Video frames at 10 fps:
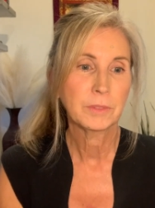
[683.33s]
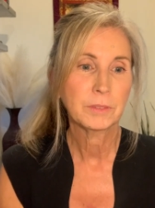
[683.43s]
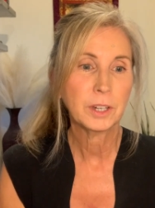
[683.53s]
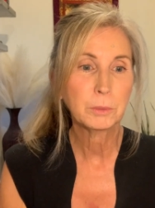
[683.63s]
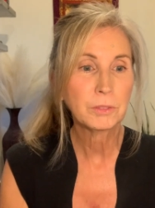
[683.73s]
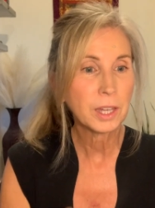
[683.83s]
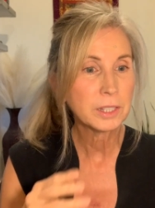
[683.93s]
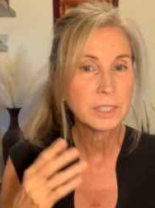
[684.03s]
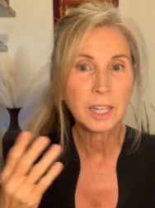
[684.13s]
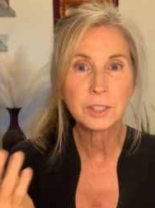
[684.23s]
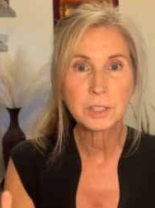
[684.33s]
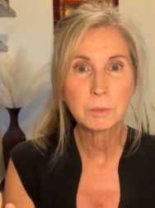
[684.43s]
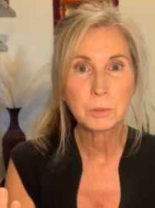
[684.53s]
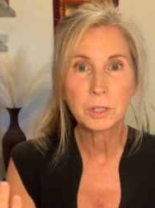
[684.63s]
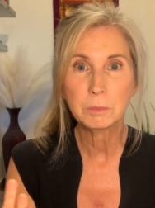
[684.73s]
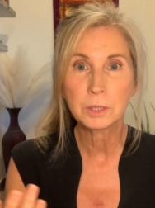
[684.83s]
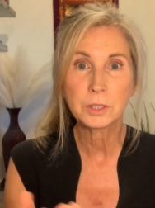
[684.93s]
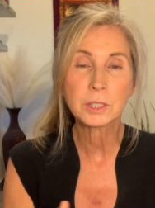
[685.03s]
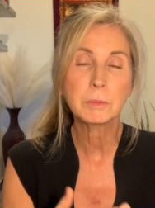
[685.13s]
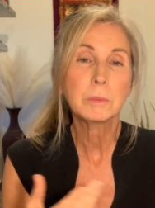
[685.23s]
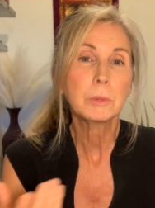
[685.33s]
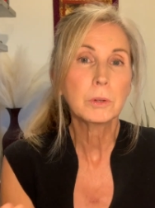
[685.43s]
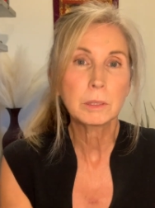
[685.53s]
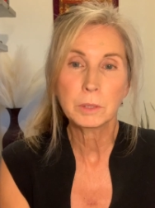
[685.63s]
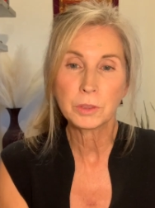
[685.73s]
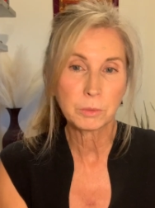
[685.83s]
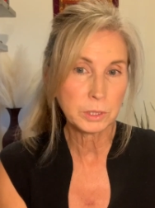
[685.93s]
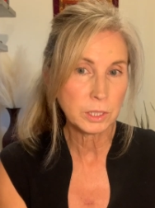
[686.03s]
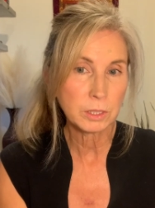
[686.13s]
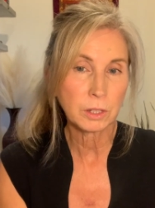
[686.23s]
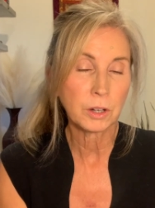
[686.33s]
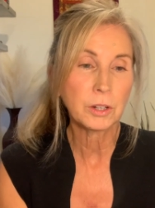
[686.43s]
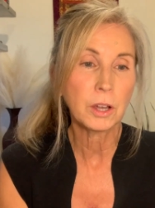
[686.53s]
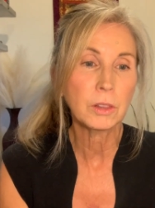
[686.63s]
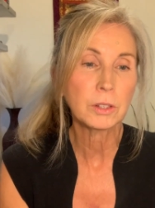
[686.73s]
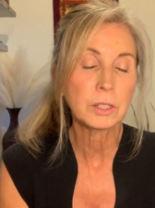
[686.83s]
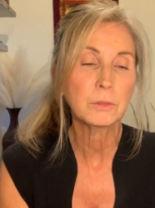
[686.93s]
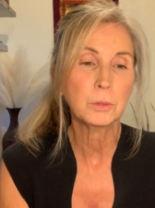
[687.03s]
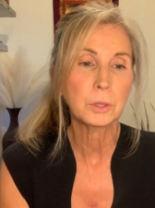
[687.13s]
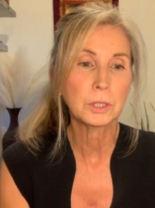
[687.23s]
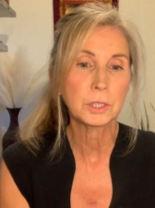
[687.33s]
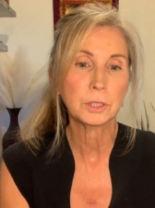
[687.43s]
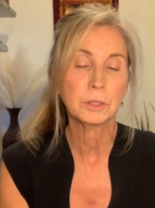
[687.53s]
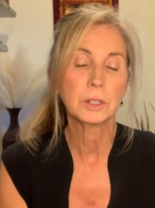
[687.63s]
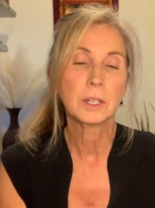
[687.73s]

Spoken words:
Right? We've got a dentist appointment or some appointment that we just are not looking forward to.